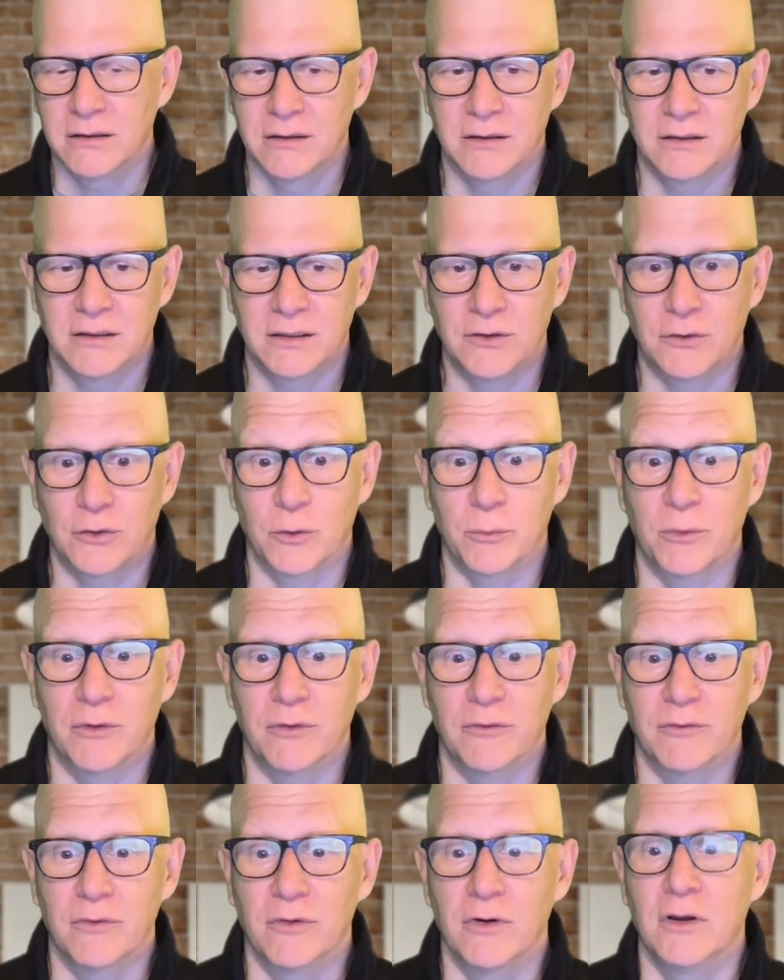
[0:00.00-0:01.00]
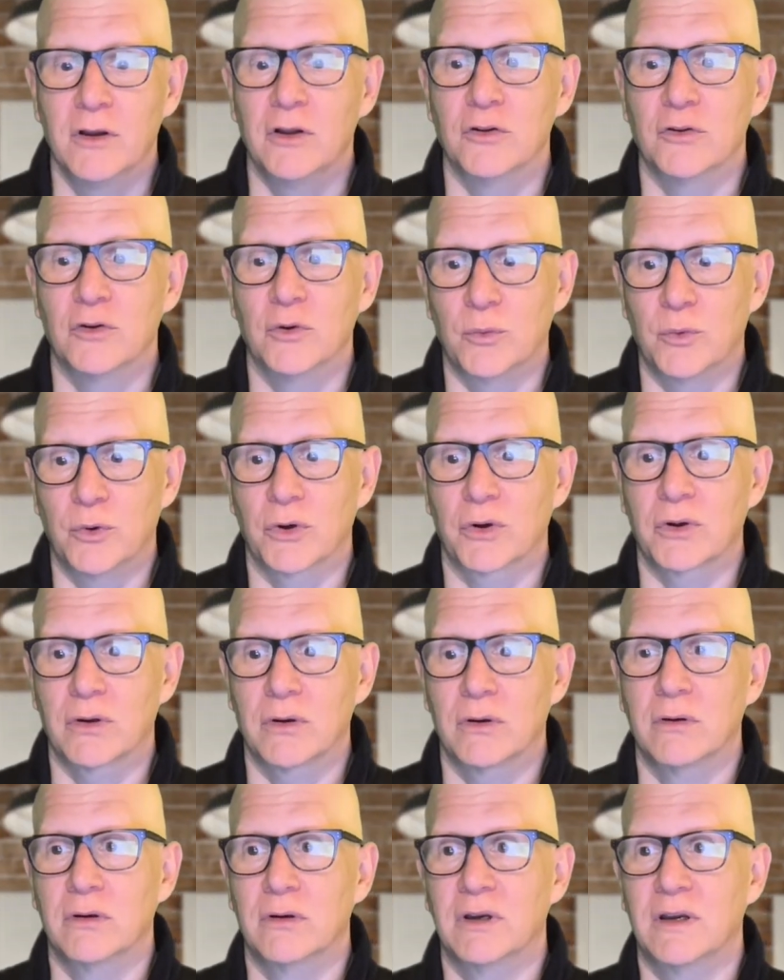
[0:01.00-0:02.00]
in terms of the work
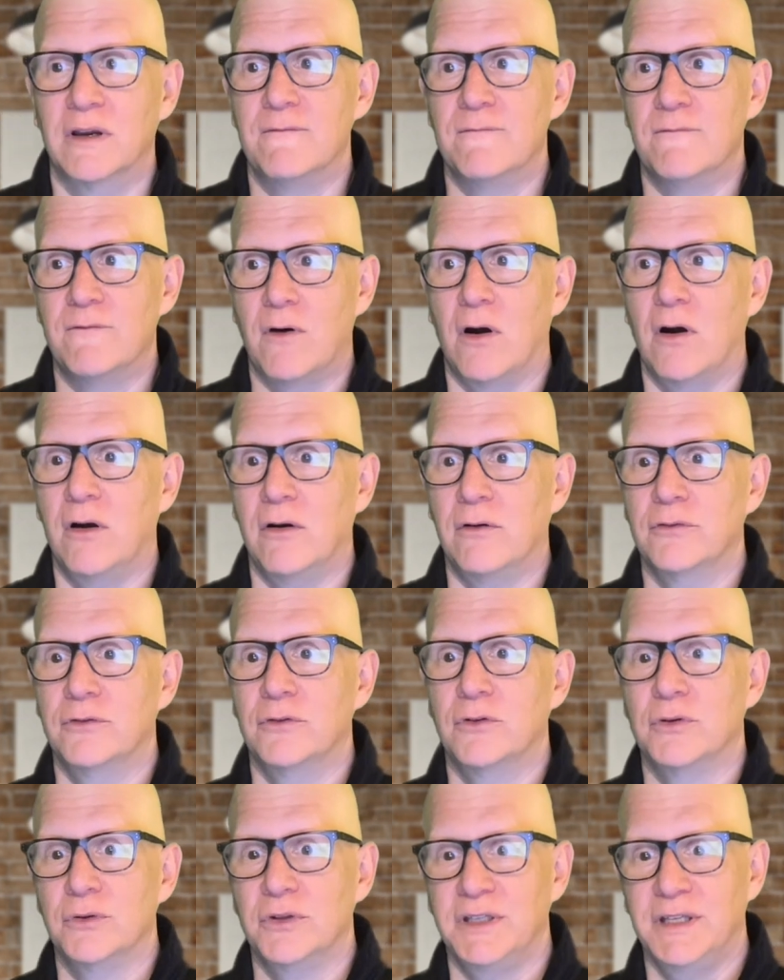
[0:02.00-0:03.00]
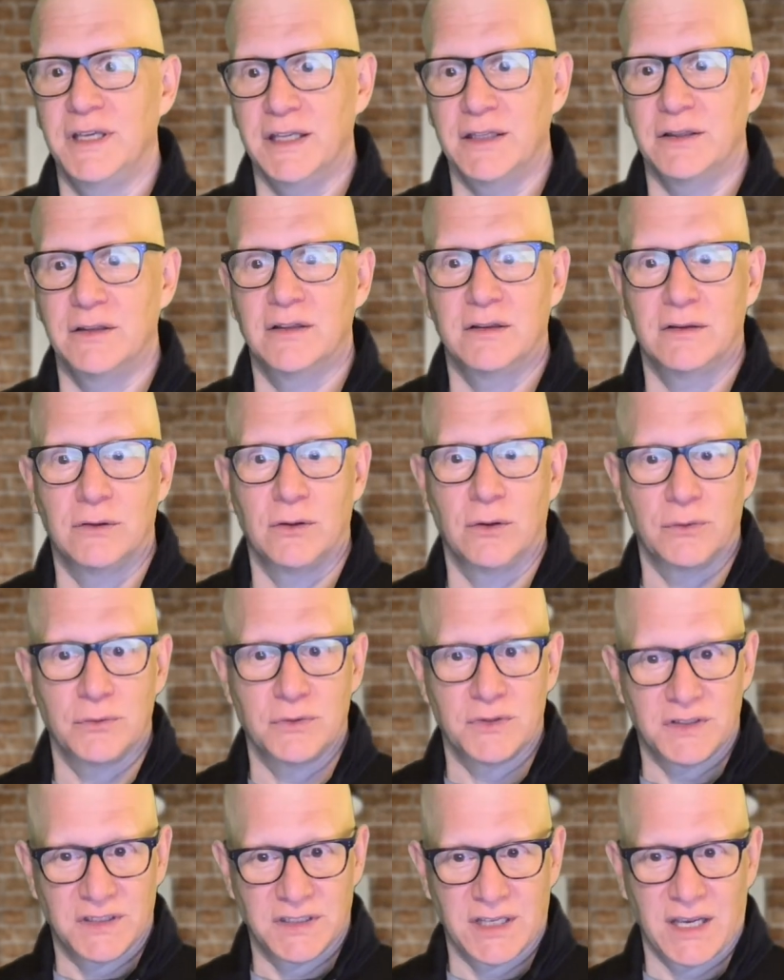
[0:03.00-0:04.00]
involved to get those
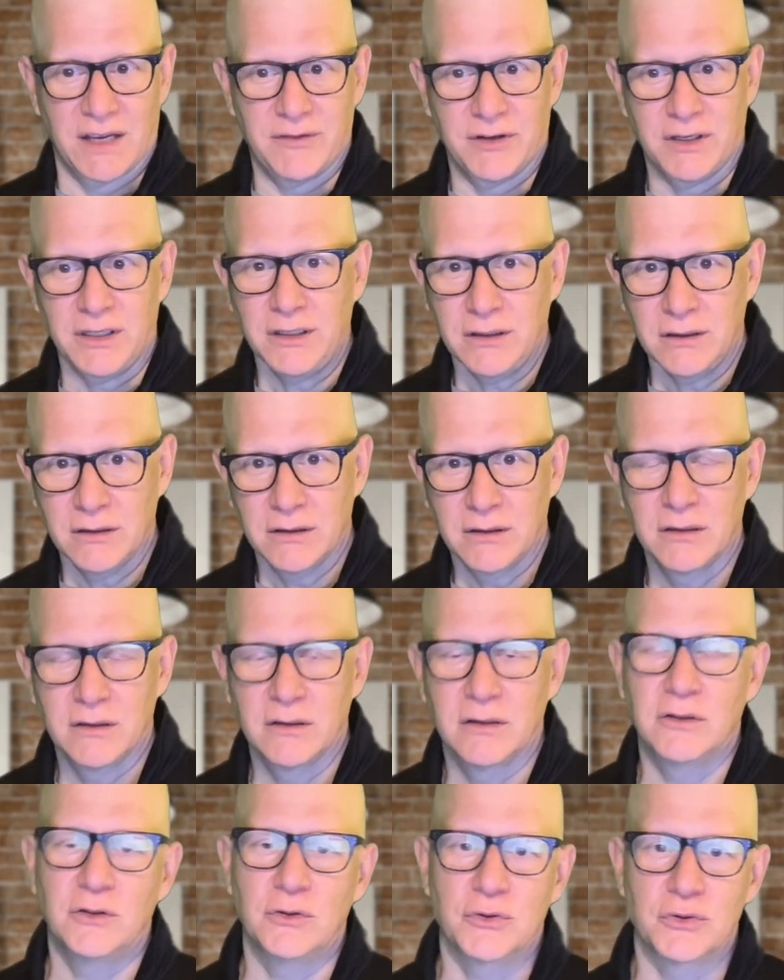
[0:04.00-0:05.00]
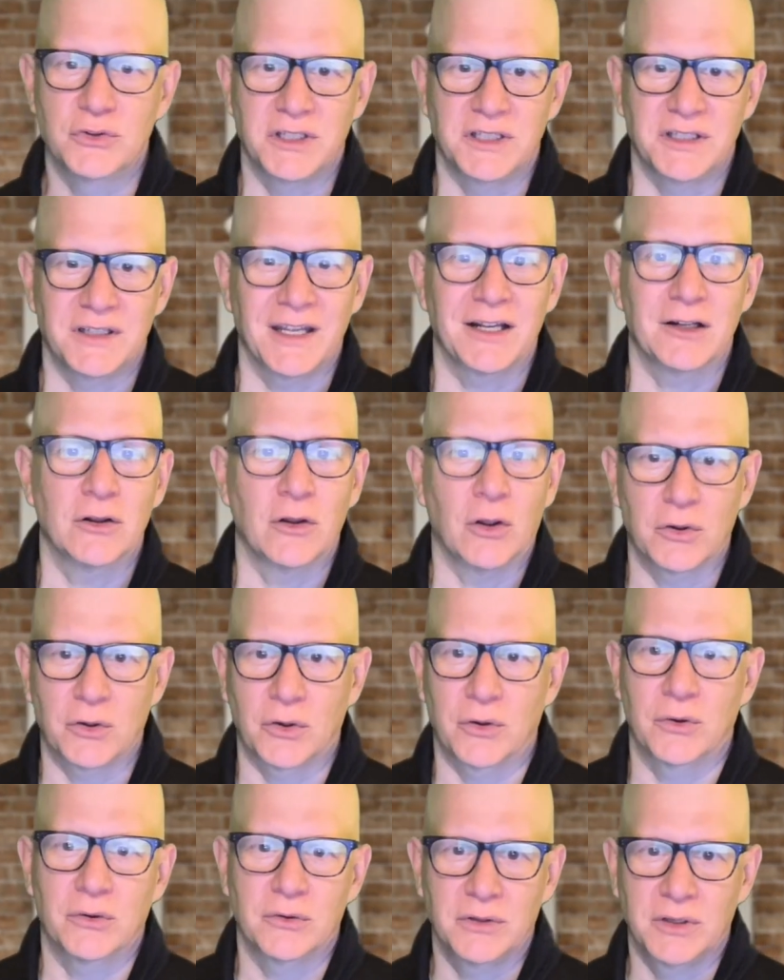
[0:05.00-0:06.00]
savings. Usually takes
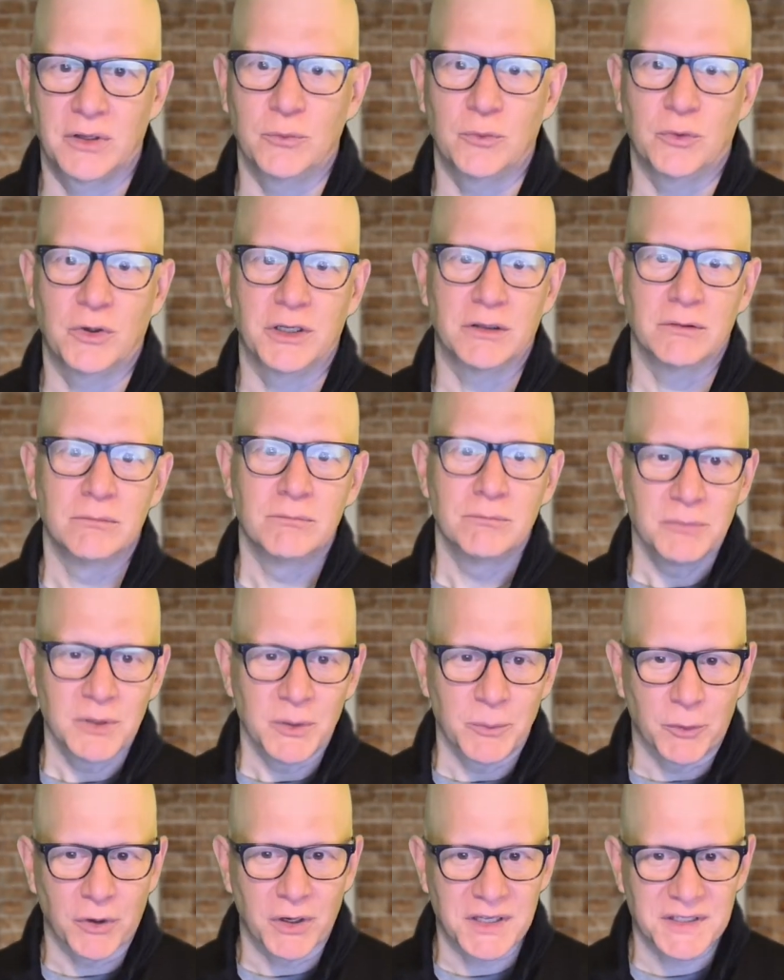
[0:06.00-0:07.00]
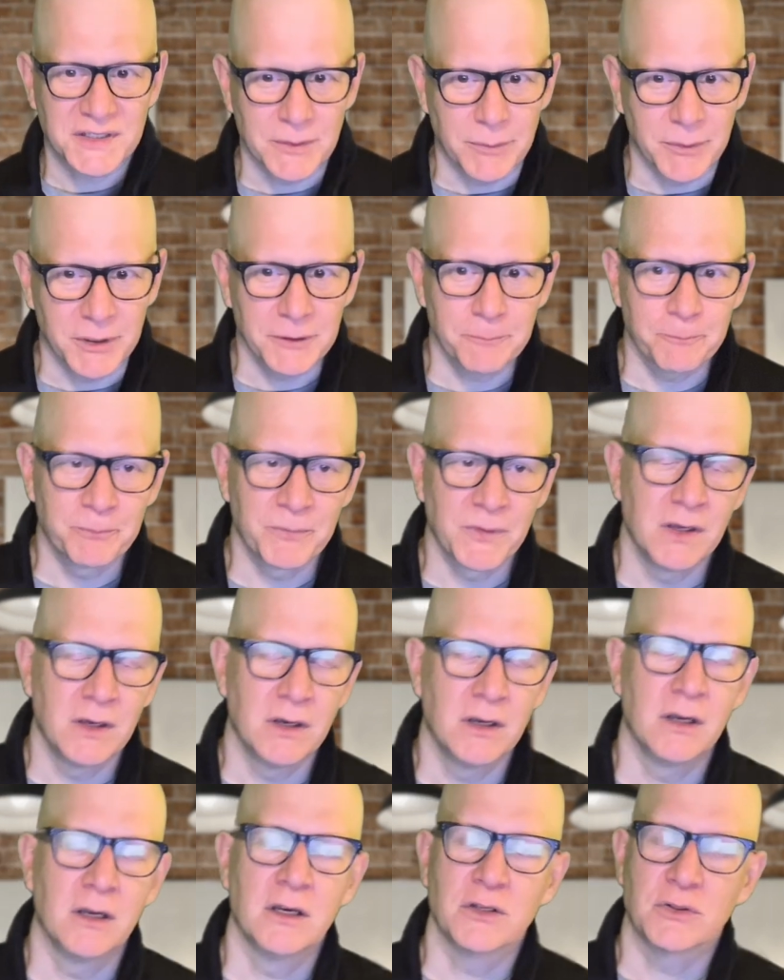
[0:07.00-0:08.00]
longer than what people estimate.
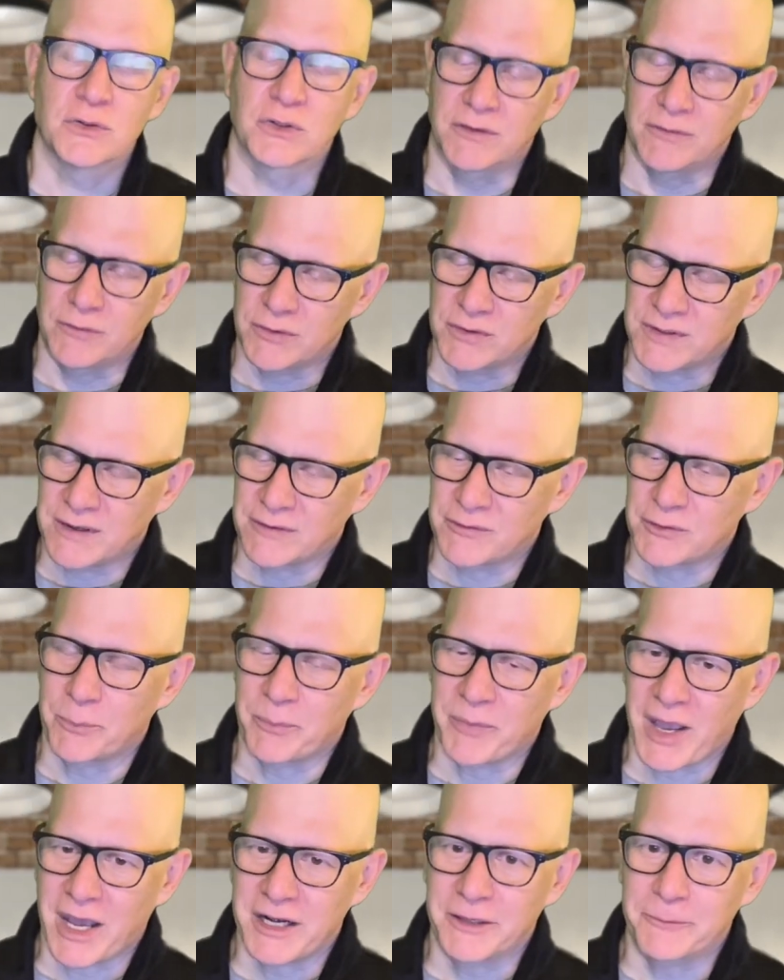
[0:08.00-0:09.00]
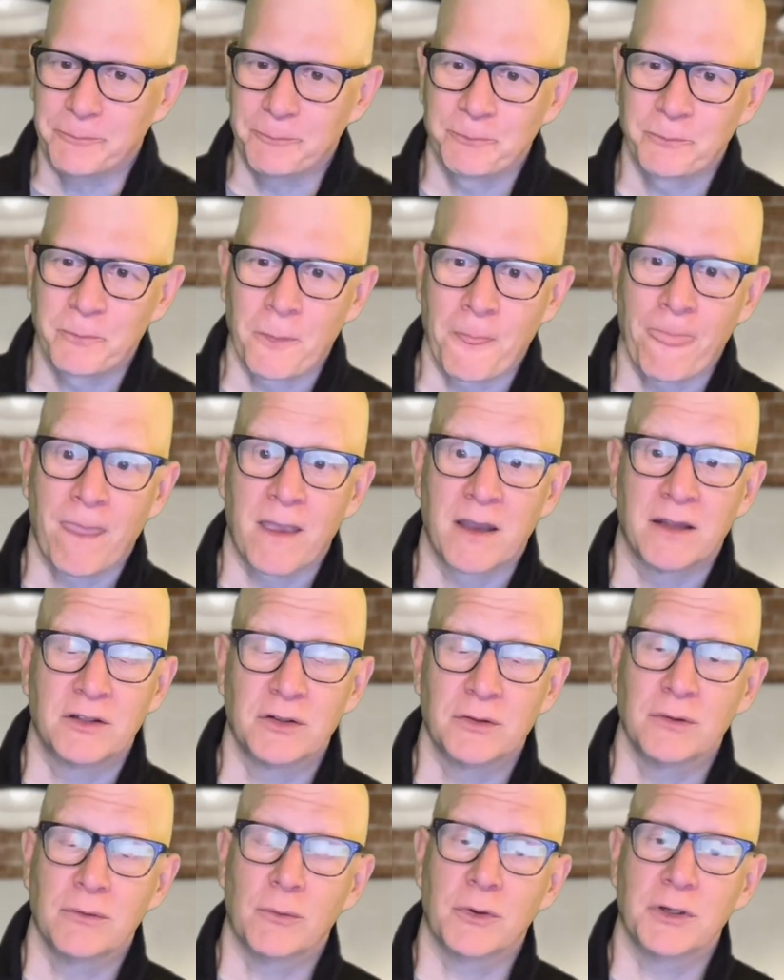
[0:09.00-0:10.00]
So give yourself some padding. The
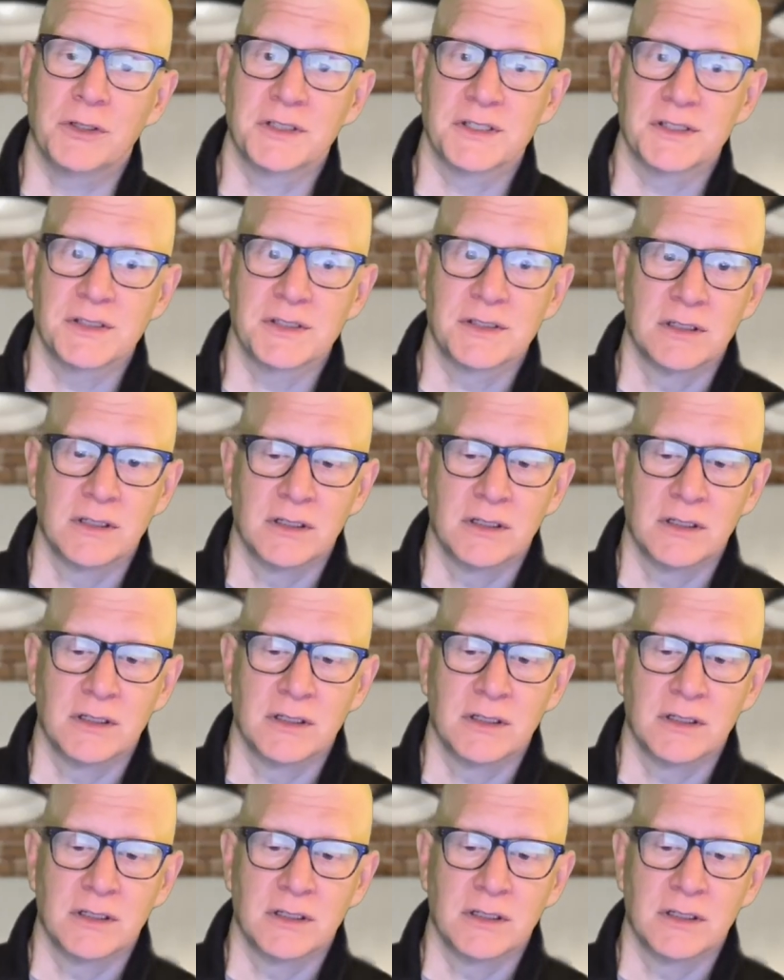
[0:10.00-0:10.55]
other one is,